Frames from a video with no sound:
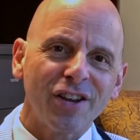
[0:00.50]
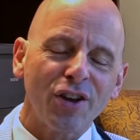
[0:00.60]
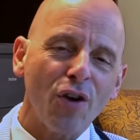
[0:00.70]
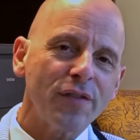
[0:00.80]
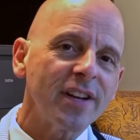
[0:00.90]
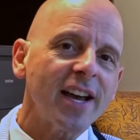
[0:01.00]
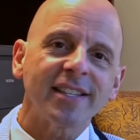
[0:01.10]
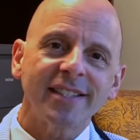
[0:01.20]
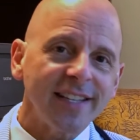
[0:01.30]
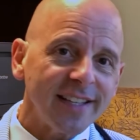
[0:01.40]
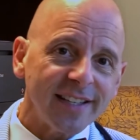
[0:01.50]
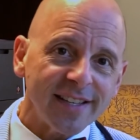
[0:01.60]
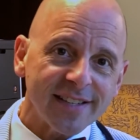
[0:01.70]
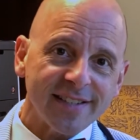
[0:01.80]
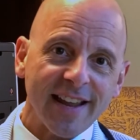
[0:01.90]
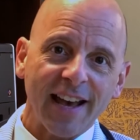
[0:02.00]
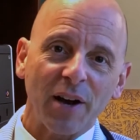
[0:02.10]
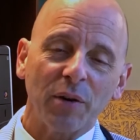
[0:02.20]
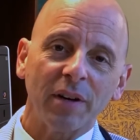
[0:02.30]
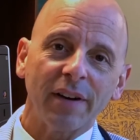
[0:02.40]
COVID-19 is
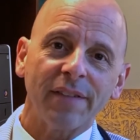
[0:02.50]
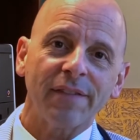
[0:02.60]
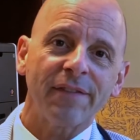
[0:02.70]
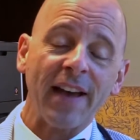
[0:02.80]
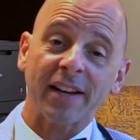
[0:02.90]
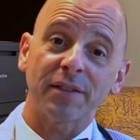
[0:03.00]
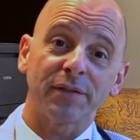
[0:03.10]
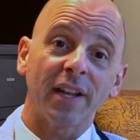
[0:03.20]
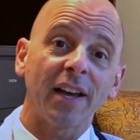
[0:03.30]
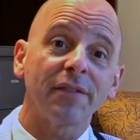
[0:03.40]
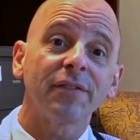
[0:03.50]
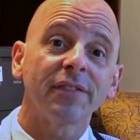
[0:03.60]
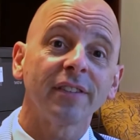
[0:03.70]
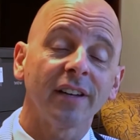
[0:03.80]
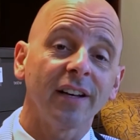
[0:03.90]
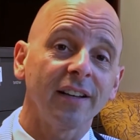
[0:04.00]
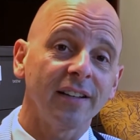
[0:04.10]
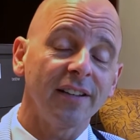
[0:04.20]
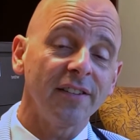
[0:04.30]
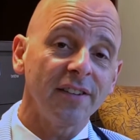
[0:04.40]
now a fact of life
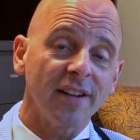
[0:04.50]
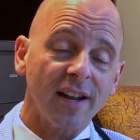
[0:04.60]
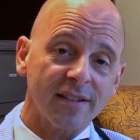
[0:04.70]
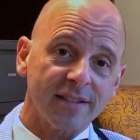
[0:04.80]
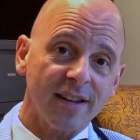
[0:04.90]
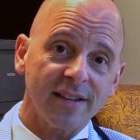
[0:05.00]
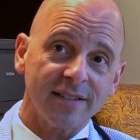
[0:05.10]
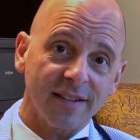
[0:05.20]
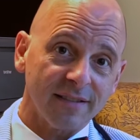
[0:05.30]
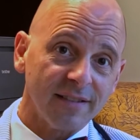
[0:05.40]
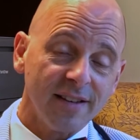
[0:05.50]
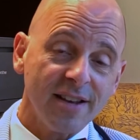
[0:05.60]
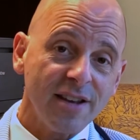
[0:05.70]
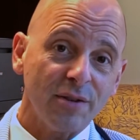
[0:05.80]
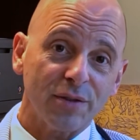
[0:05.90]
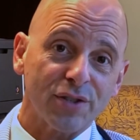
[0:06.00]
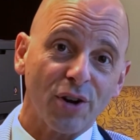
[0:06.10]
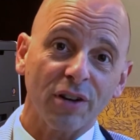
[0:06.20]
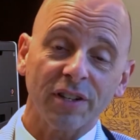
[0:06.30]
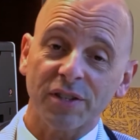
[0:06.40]
in the United States and here in
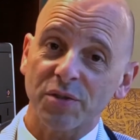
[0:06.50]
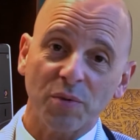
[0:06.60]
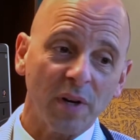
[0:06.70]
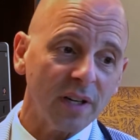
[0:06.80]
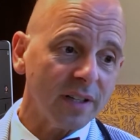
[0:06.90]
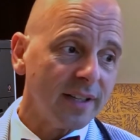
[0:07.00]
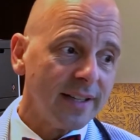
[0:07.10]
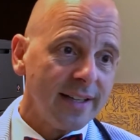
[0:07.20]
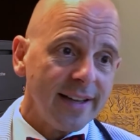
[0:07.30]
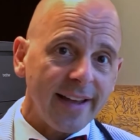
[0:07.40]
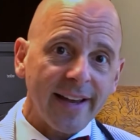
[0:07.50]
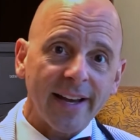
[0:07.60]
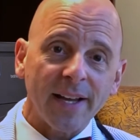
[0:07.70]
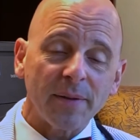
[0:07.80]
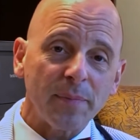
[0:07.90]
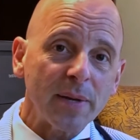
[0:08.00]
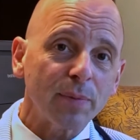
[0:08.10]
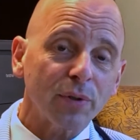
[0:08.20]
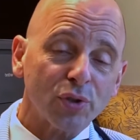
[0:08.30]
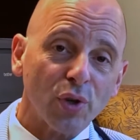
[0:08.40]
Charlotte as well. And
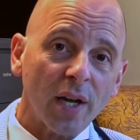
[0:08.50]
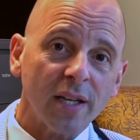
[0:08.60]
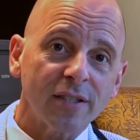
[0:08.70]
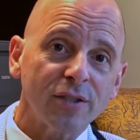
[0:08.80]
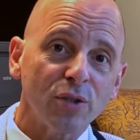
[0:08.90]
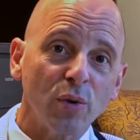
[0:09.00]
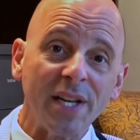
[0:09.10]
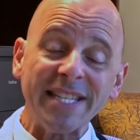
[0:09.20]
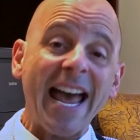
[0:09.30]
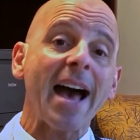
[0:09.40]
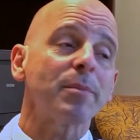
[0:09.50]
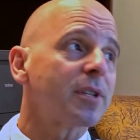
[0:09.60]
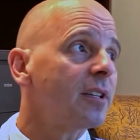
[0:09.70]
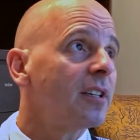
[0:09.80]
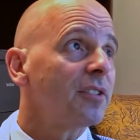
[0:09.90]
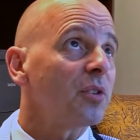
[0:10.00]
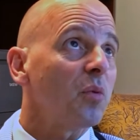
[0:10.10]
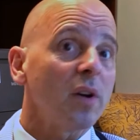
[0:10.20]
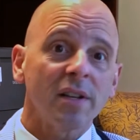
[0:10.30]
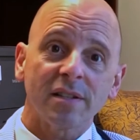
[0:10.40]
people are trying to adapt to
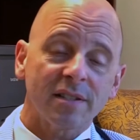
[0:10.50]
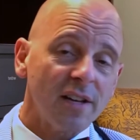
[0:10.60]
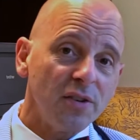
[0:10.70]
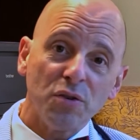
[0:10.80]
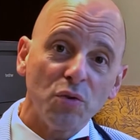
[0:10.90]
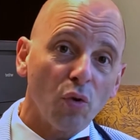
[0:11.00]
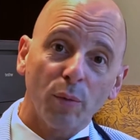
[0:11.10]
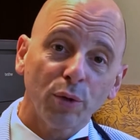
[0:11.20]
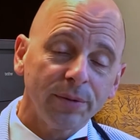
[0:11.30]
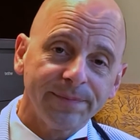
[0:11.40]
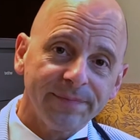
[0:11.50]
what is a new normal,